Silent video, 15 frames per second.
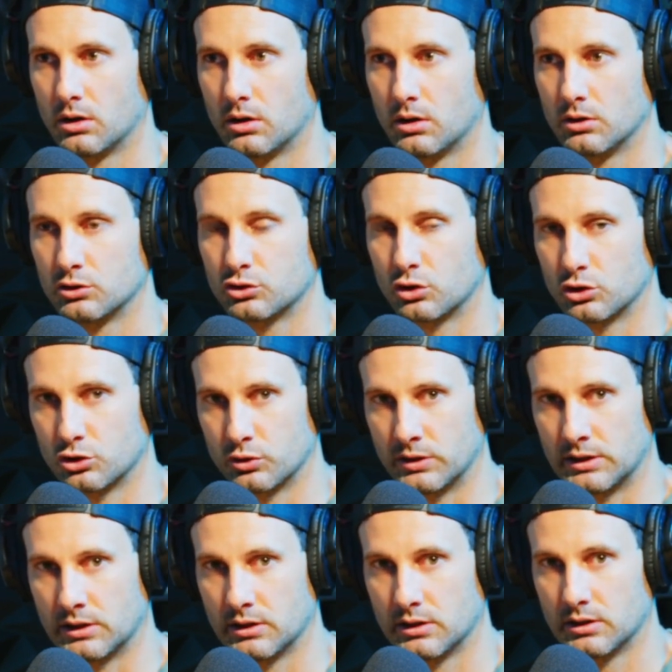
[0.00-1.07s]

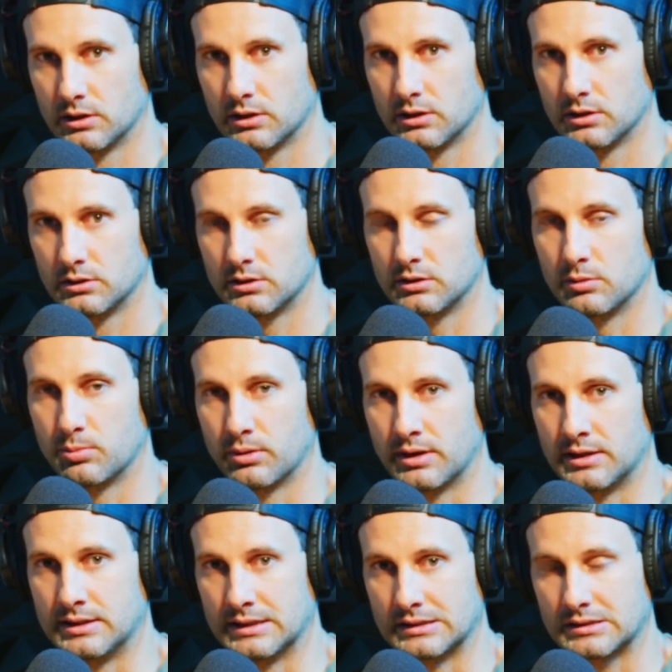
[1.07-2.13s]
surgery to debride
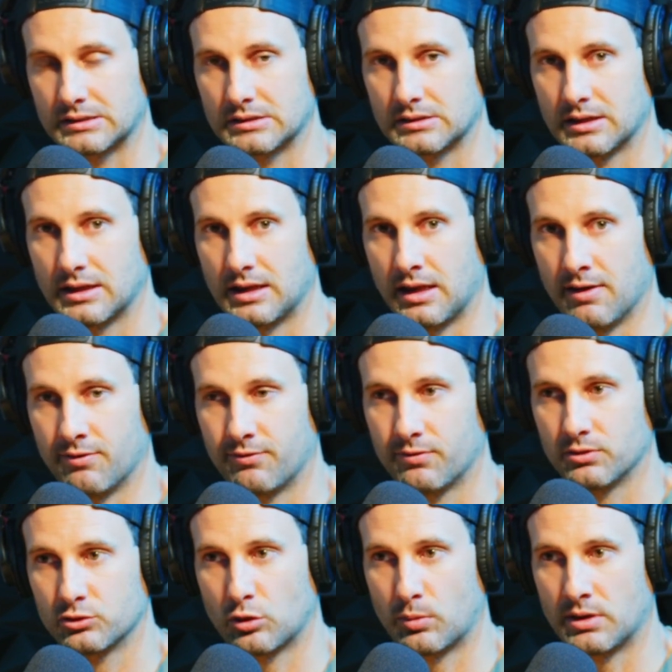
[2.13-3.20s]
discs if
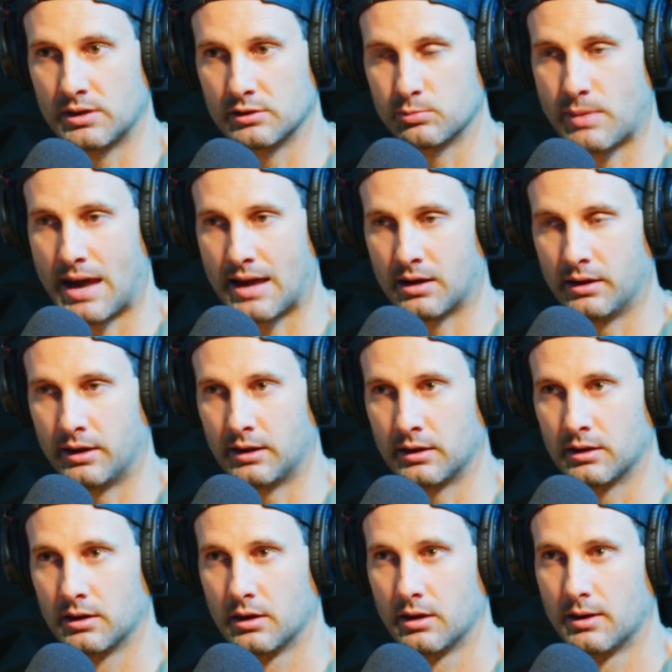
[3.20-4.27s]
somebody is battling
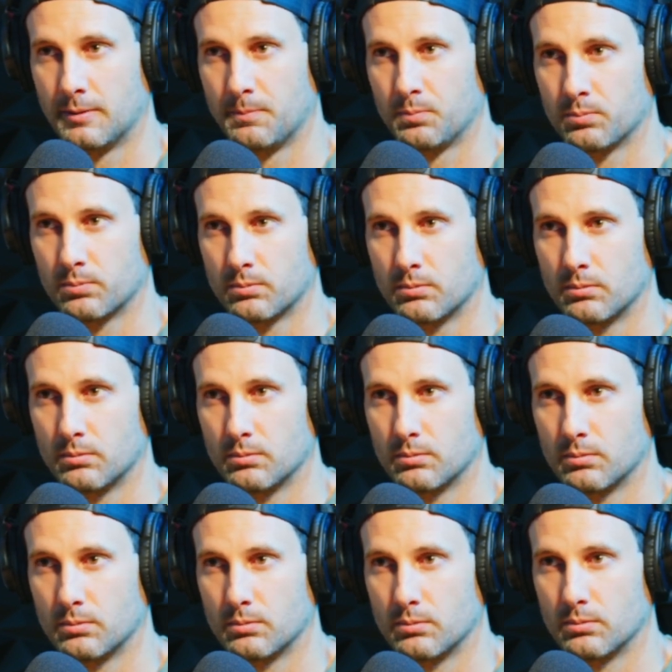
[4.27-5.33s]

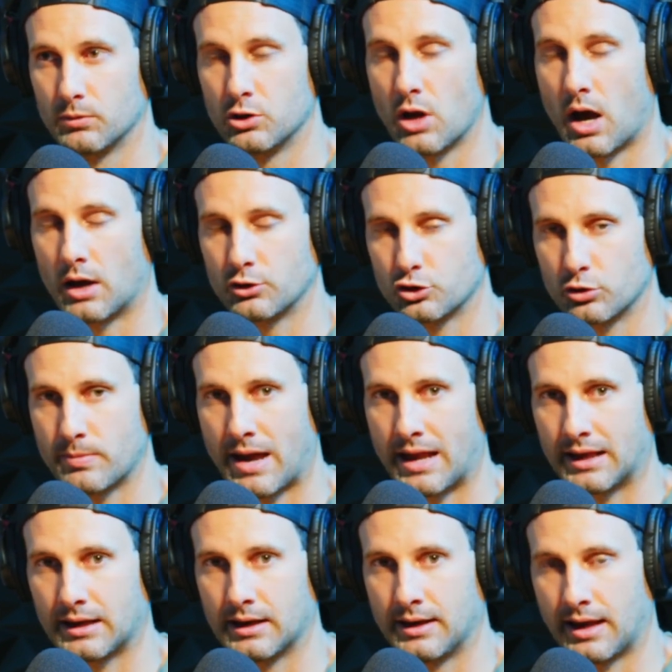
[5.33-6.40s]

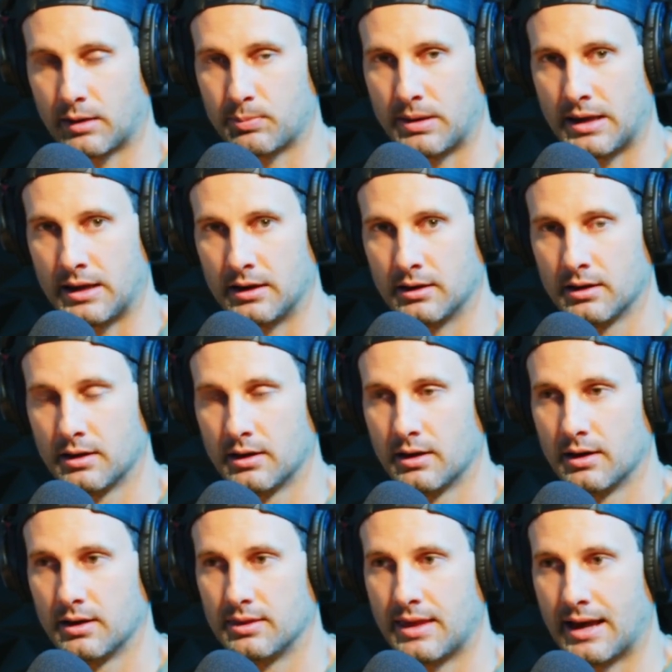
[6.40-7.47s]
non-traumatic neck pain
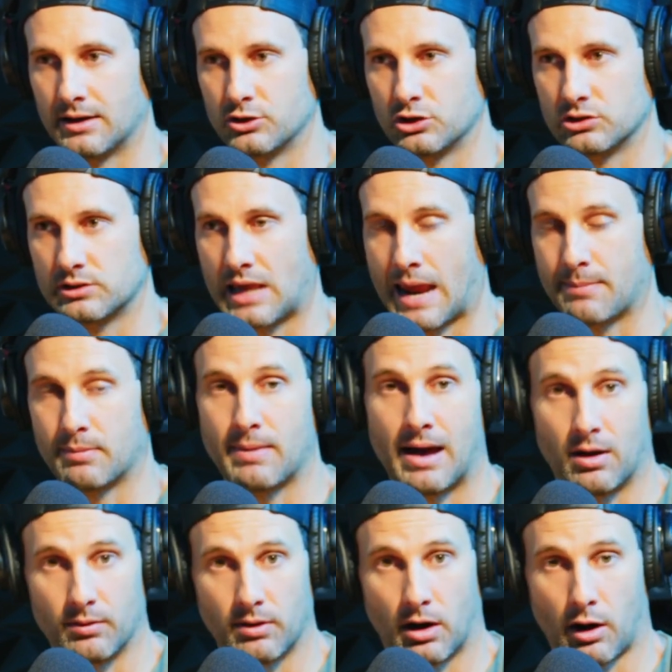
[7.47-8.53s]
that just came
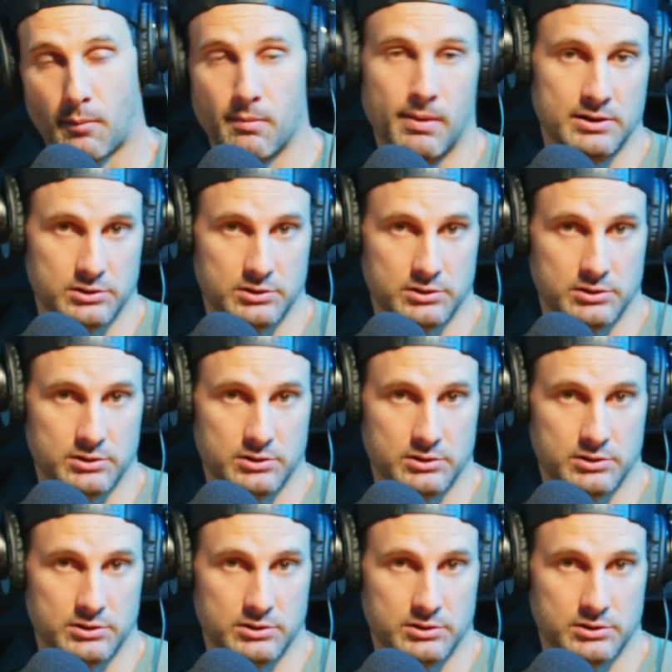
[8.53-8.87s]
about a couple months